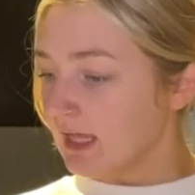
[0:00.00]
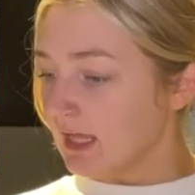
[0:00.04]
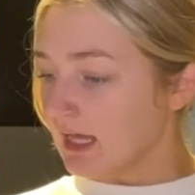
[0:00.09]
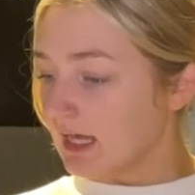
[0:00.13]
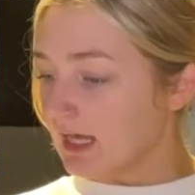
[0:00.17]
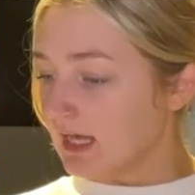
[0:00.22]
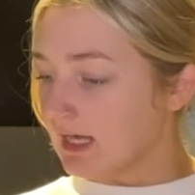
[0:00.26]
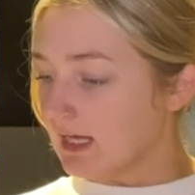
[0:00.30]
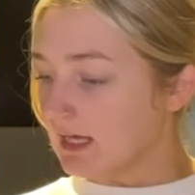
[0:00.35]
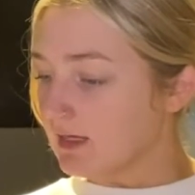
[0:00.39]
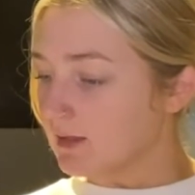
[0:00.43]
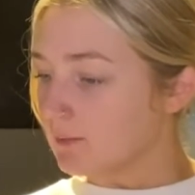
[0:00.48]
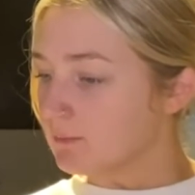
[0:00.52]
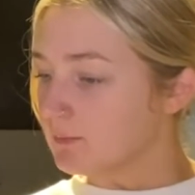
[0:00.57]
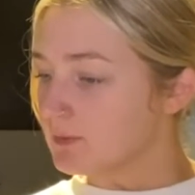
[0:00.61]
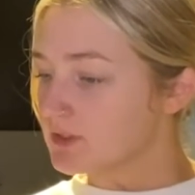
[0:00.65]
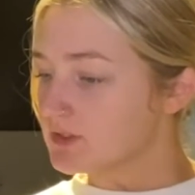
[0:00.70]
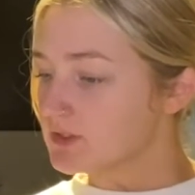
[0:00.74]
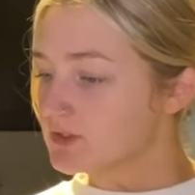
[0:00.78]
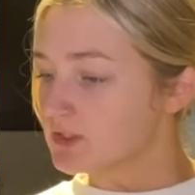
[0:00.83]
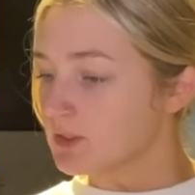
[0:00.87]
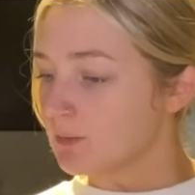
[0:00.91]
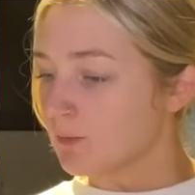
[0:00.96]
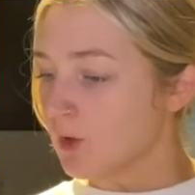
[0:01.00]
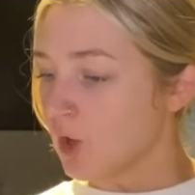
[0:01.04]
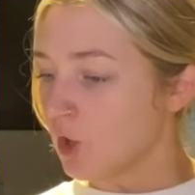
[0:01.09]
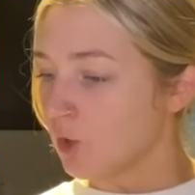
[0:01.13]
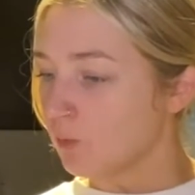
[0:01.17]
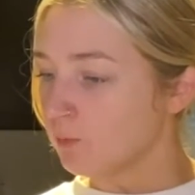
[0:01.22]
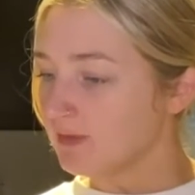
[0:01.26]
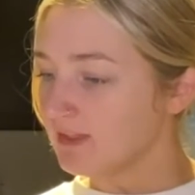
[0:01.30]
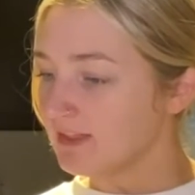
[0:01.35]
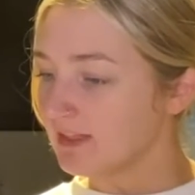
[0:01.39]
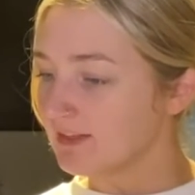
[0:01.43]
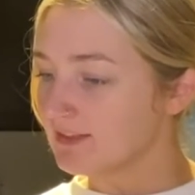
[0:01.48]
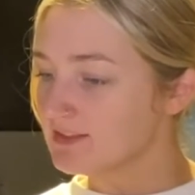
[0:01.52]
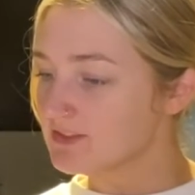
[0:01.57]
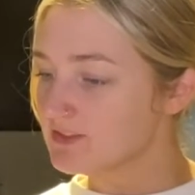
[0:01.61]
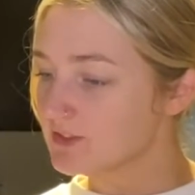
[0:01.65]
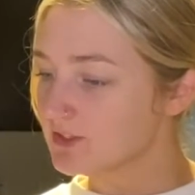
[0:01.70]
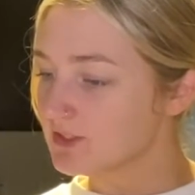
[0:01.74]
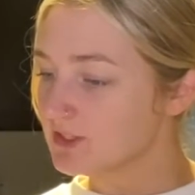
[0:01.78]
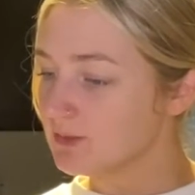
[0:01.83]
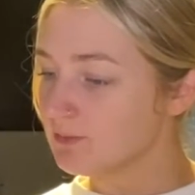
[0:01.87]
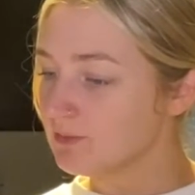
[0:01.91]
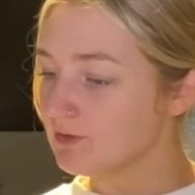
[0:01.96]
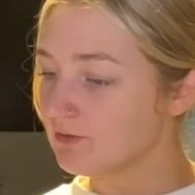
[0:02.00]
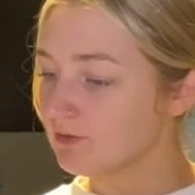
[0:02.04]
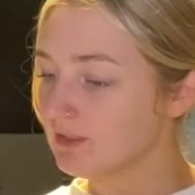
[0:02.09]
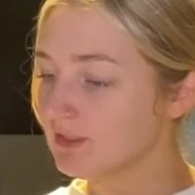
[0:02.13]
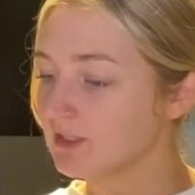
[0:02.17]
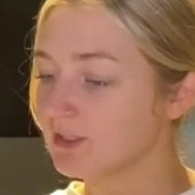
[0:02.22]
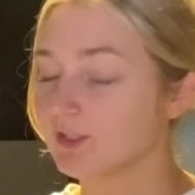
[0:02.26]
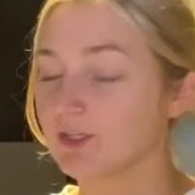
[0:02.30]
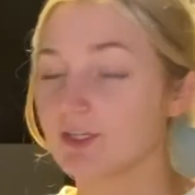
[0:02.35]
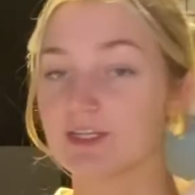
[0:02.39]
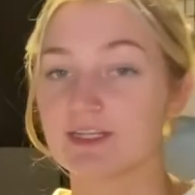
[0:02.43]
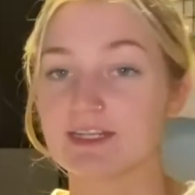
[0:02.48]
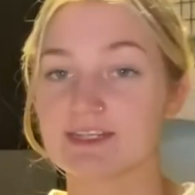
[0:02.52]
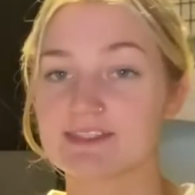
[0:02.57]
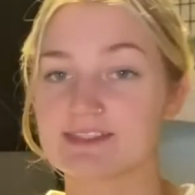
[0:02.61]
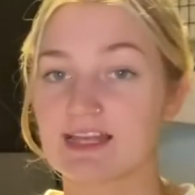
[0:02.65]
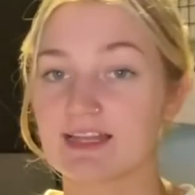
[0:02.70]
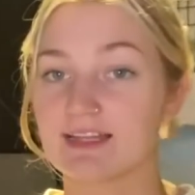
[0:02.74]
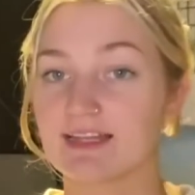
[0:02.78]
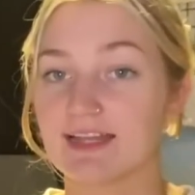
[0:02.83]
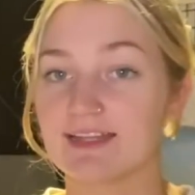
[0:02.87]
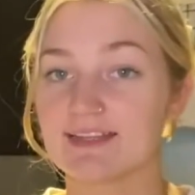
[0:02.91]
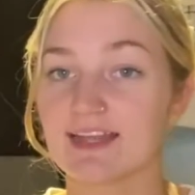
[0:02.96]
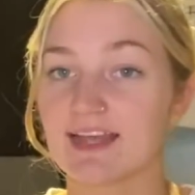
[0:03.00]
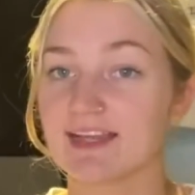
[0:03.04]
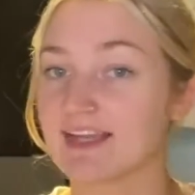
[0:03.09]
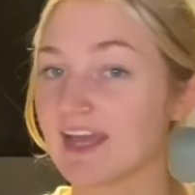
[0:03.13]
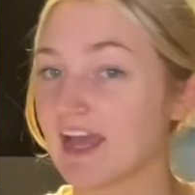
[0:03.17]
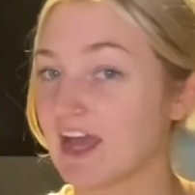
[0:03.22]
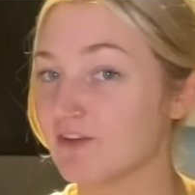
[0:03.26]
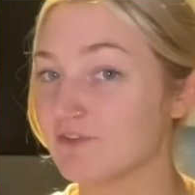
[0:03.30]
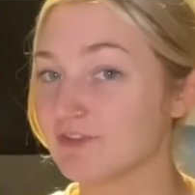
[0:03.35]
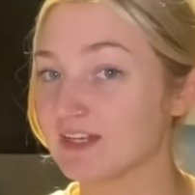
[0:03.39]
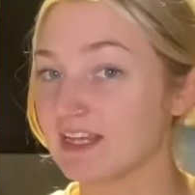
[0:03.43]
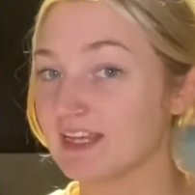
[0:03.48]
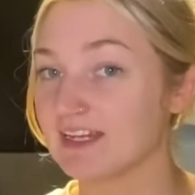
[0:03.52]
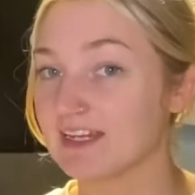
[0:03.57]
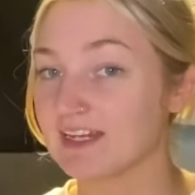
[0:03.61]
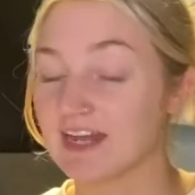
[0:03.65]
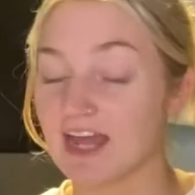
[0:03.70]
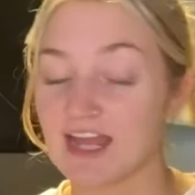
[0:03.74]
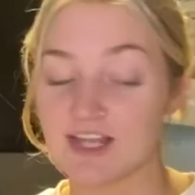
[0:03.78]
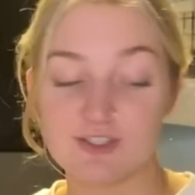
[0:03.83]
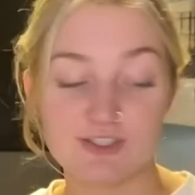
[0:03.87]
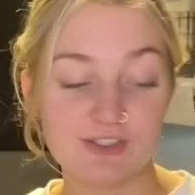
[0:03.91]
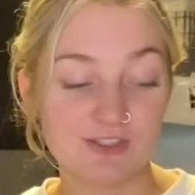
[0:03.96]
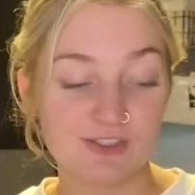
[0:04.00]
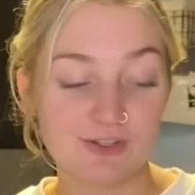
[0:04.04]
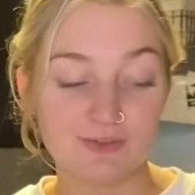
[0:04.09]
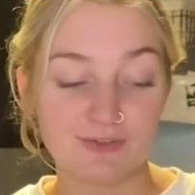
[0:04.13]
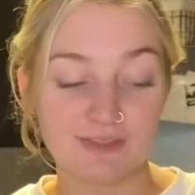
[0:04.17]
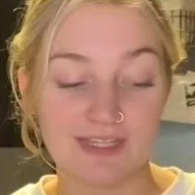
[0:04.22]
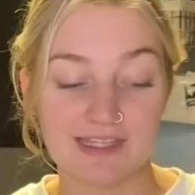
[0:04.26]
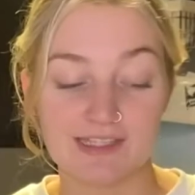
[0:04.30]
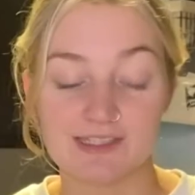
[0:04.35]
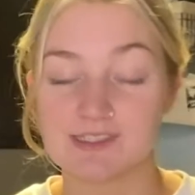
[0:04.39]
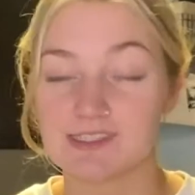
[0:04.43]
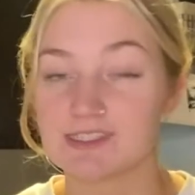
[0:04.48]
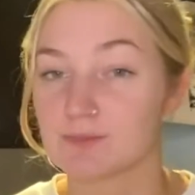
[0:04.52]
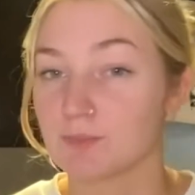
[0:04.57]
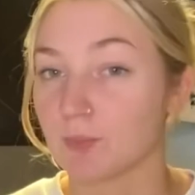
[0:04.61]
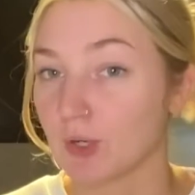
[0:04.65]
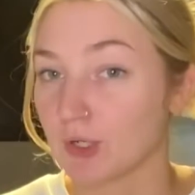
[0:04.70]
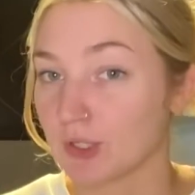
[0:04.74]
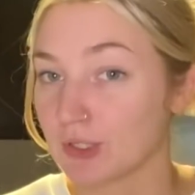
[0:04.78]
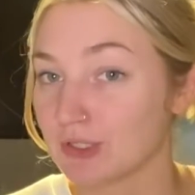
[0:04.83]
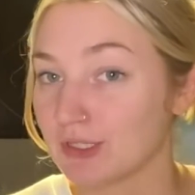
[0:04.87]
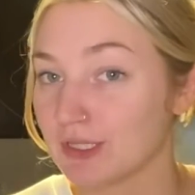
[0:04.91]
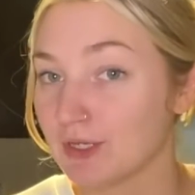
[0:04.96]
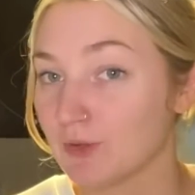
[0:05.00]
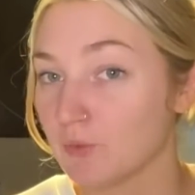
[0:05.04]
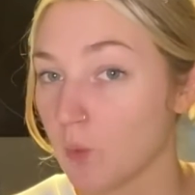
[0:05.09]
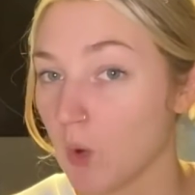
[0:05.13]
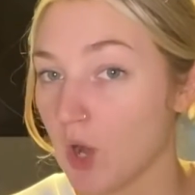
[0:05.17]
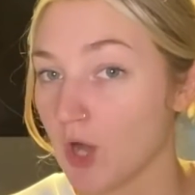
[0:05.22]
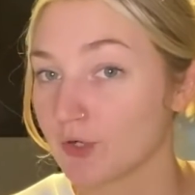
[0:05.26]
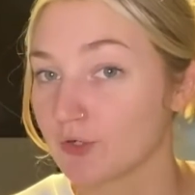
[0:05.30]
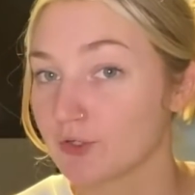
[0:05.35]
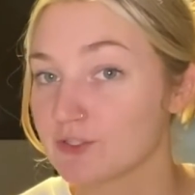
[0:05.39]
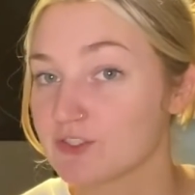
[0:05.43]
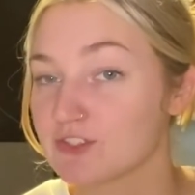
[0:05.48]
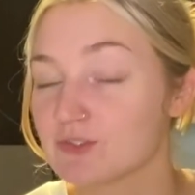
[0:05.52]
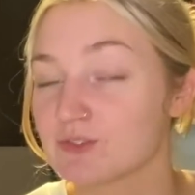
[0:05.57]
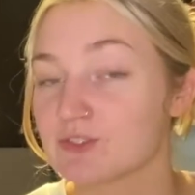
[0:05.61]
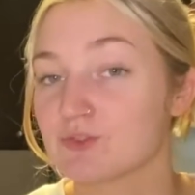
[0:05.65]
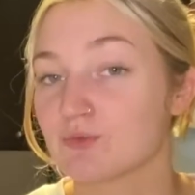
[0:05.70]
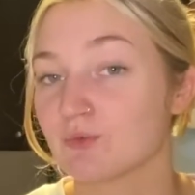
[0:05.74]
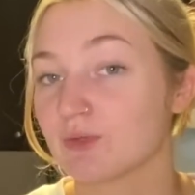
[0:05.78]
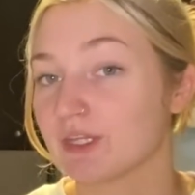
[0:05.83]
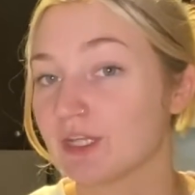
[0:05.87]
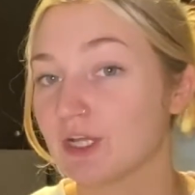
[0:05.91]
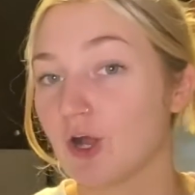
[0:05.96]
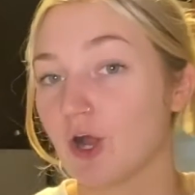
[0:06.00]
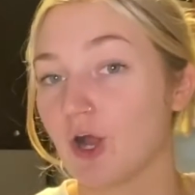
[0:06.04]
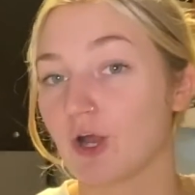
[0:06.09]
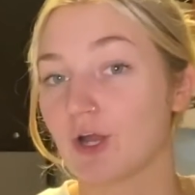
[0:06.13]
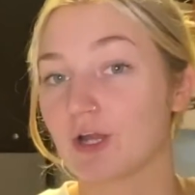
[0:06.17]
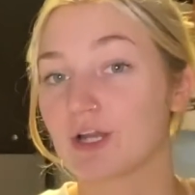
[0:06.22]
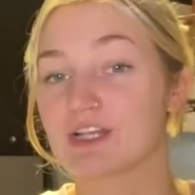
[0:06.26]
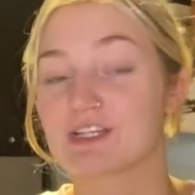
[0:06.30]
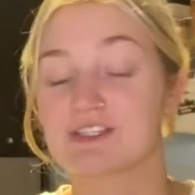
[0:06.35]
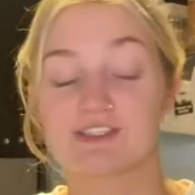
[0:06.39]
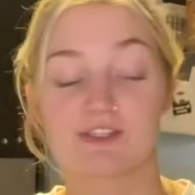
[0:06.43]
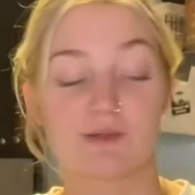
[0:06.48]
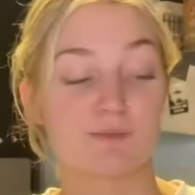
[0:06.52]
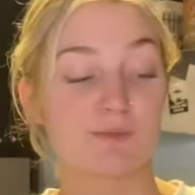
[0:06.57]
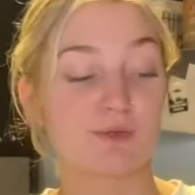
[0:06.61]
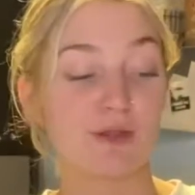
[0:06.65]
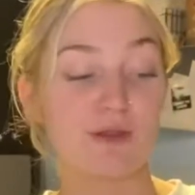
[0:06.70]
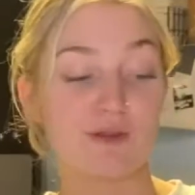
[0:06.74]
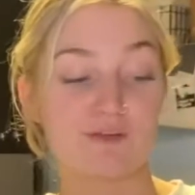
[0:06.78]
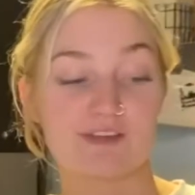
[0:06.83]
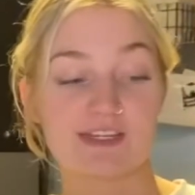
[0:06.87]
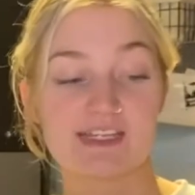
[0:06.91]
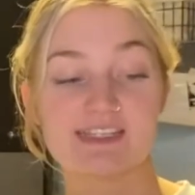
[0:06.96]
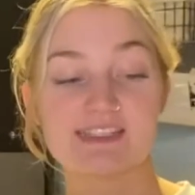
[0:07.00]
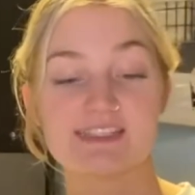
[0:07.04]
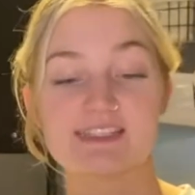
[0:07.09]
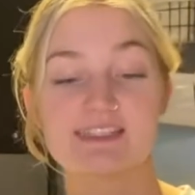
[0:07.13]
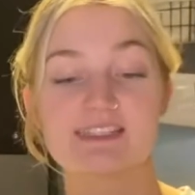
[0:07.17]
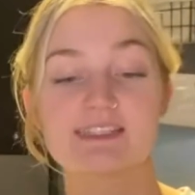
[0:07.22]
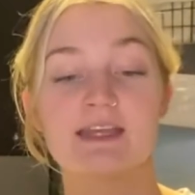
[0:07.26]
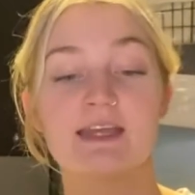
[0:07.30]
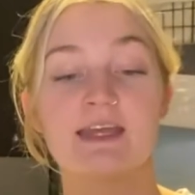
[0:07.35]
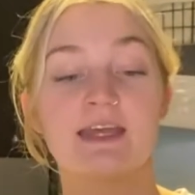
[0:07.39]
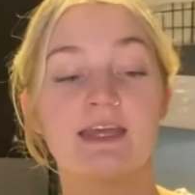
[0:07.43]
So I'm hoping that these are gonna be really good because I like that caffeinated. I just don't like sparkling water, so it's really hard, so I'm nervous.